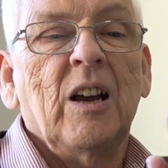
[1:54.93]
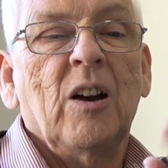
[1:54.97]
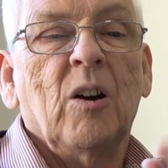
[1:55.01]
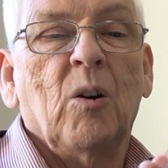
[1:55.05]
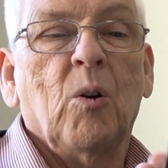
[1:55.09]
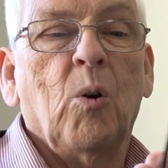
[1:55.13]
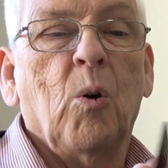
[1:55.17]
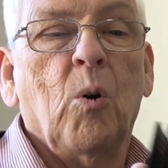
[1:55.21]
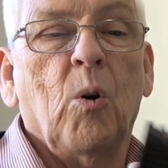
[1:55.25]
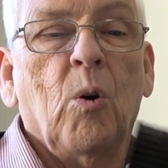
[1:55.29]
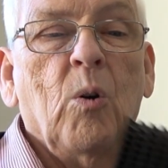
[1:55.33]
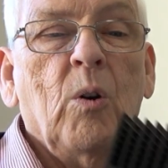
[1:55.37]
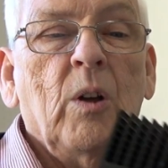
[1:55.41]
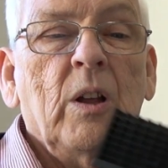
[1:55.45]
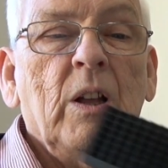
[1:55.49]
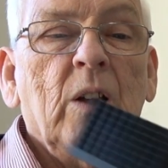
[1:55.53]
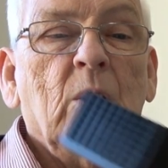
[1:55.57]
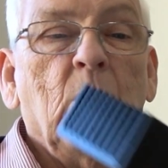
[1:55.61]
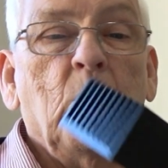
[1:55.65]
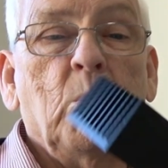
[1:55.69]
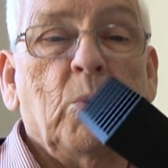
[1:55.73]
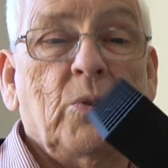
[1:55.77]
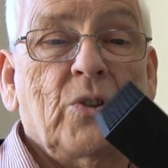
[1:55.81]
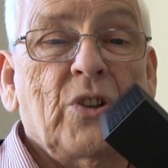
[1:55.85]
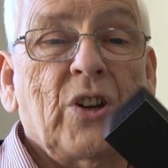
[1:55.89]
Or
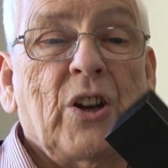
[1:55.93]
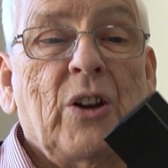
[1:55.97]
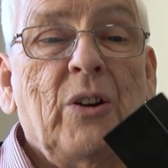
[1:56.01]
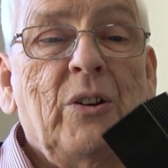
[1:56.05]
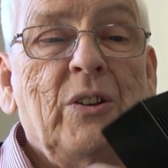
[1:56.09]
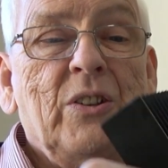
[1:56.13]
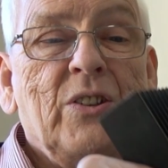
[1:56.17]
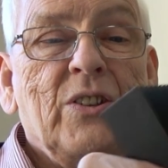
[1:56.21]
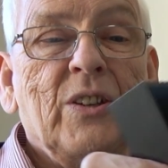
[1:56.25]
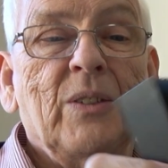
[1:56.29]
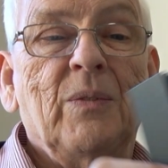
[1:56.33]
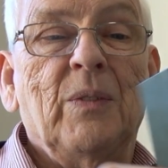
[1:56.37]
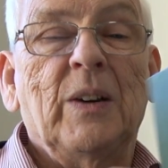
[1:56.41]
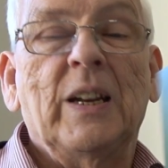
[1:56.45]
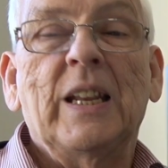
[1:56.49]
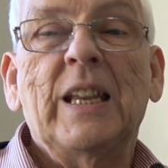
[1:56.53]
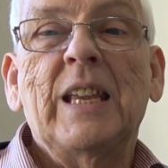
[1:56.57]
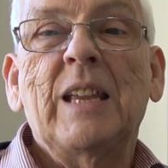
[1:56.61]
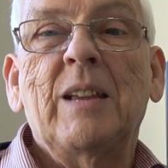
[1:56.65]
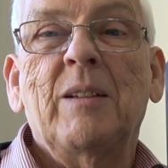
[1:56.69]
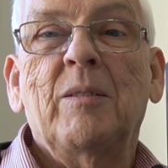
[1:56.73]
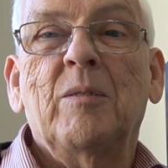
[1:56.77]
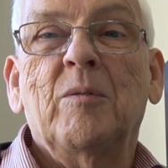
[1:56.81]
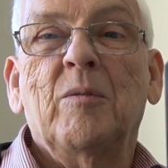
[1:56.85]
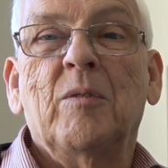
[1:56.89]

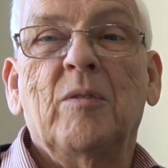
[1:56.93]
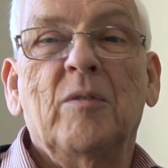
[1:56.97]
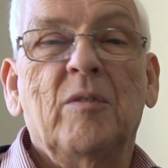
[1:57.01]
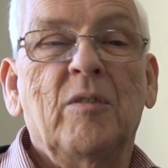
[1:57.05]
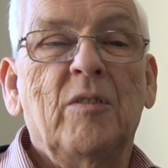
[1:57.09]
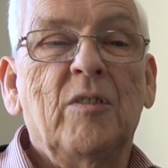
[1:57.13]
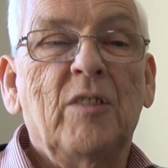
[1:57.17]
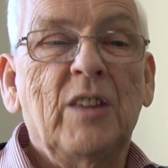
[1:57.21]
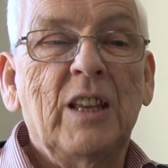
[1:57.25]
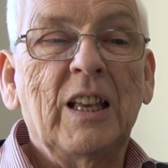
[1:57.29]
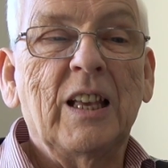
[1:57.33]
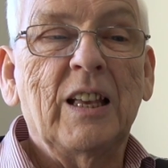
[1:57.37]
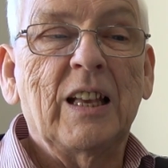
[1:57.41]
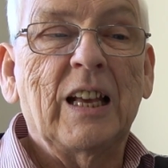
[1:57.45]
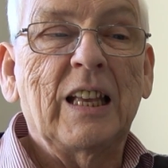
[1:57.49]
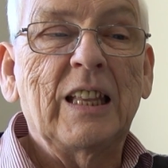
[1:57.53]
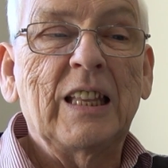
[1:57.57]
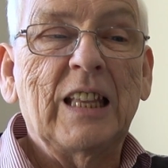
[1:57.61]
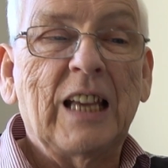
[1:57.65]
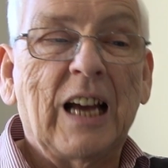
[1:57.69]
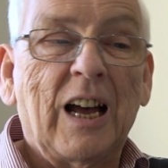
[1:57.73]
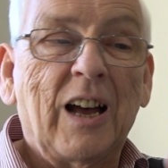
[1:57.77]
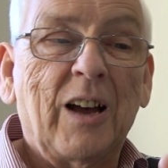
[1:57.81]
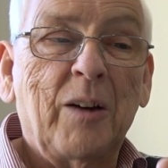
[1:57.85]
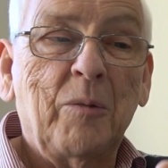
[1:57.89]
alternatively,
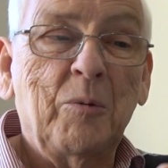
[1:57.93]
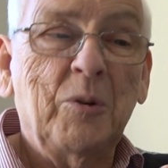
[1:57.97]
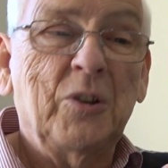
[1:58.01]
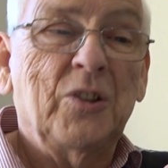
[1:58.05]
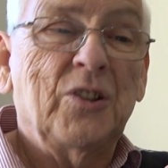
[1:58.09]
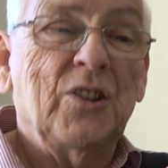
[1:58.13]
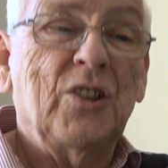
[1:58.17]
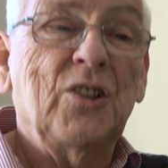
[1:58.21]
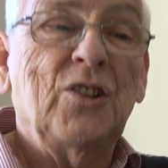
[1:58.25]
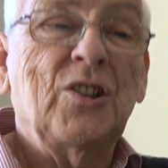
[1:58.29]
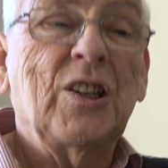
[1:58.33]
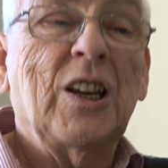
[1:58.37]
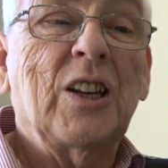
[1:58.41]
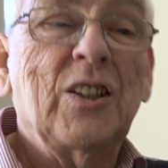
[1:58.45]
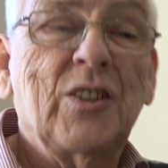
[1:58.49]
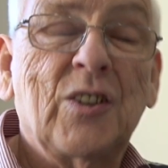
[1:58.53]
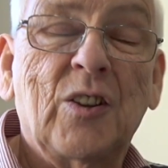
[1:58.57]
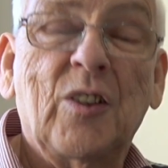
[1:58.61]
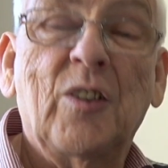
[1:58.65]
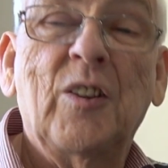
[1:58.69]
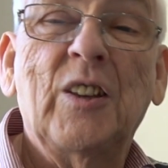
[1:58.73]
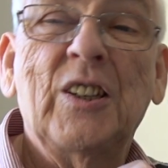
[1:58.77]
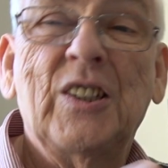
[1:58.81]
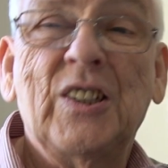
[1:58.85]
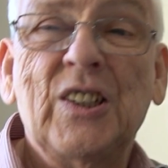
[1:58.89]
I would suggest
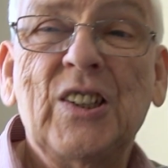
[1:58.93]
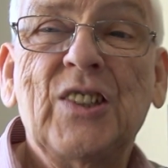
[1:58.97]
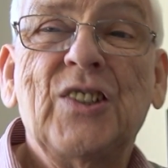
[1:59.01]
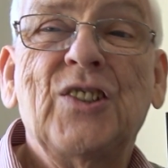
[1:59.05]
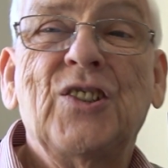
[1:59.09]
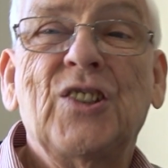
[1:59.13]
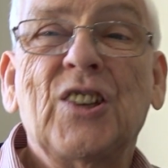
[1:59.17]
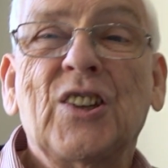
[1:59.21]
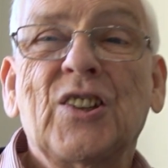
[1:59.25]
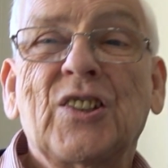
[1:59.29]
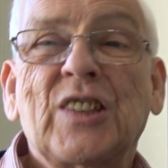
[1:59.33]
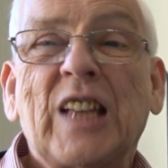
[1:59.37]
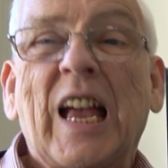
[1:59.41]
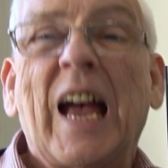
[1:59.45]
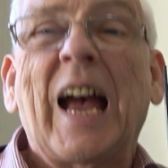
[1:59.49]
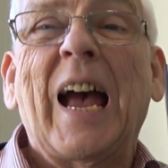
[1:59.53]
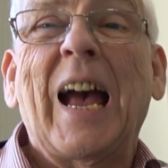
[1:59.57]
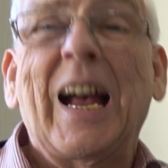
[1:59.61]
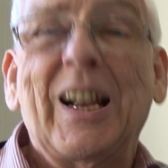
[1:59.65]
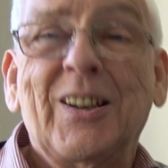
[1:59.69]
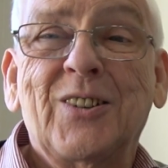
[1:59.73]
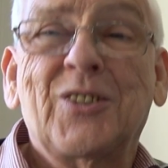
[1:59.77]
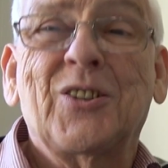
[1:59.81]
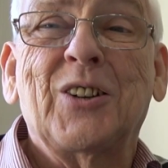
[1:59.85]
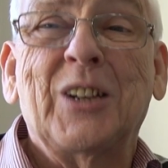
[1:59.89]
that this is just
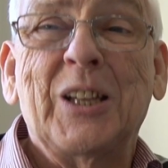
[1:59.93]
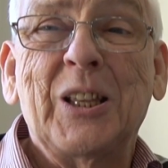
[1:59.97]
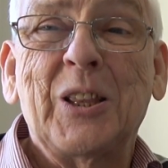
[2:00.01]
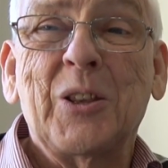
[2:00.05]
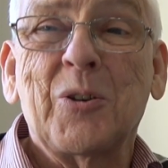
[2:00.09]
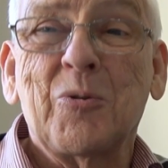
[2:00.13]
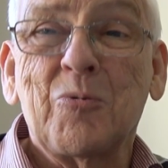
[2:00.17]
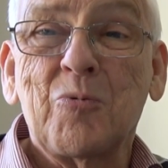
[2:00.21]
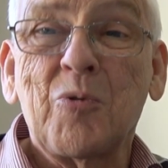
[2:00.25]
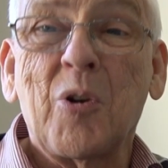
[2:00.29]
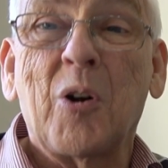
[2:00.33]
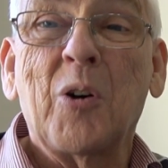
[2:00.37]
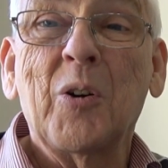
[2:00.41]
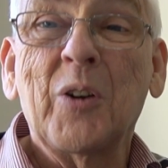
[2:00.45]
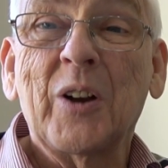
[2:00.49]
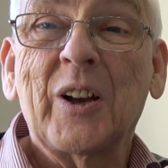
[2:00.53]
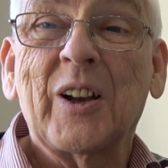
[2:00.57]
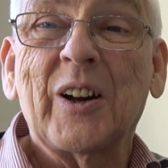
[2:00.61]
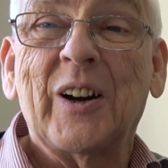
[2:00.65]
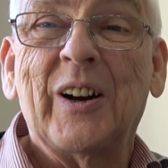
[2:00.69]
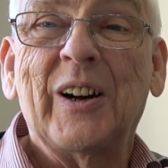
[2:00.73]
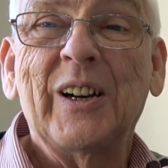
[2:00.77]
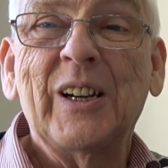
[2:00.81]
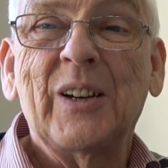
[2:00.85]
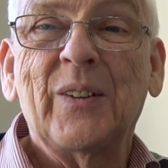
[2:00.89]
actually the wrong
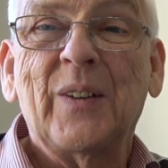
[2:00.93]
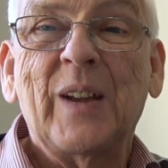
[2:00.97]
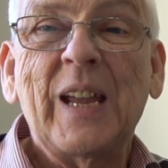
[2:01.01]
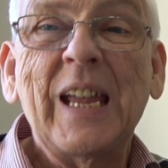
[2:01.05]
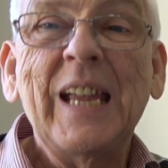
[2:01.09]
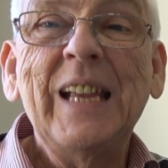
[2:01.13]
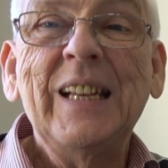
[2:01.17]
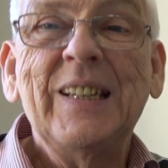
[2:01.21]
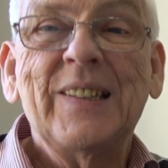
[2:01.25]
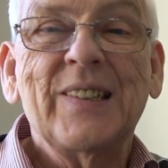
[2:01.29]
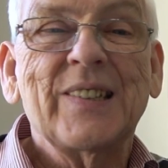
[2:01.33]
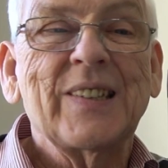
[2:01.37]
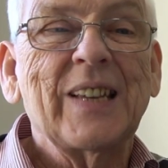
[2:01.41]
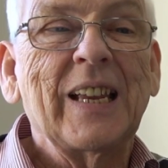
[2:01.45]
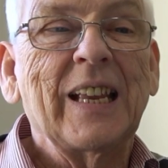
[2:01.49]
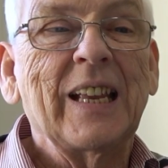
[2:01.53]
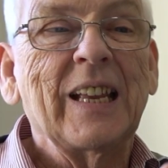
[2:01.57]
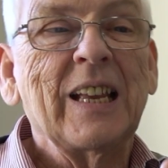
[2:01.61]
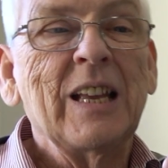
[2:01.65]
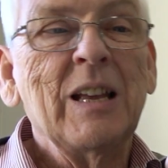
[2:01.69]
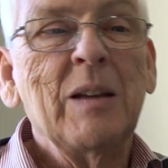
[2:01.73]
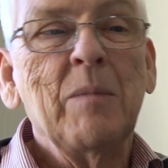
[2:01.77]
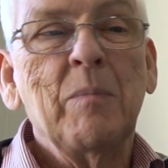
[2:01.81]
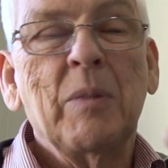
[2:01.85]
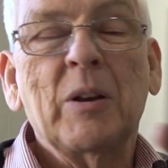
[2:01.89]
kind of heat sink
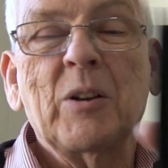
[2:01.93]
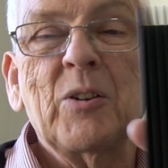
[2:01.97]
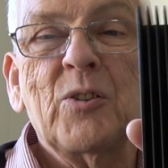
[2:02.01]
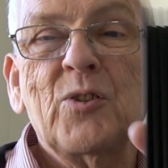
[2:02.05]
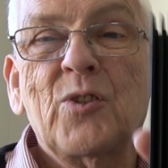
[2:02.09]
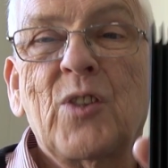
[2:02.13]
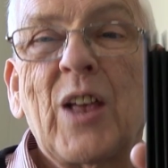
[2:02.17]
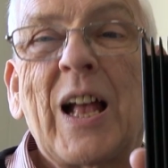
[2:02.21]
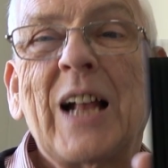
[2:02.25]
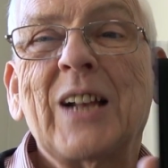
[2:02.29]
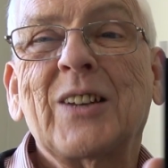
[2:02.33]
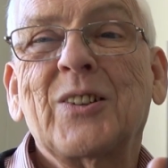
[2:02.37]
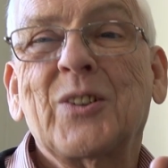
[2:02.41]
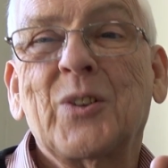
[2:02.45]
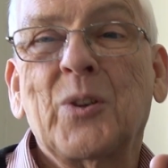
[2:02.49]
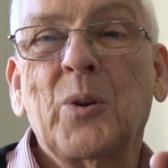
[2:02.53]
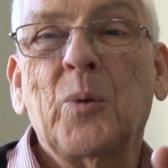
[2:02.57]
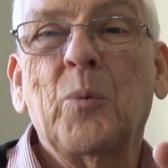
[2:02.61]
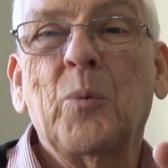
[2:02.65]
because that's the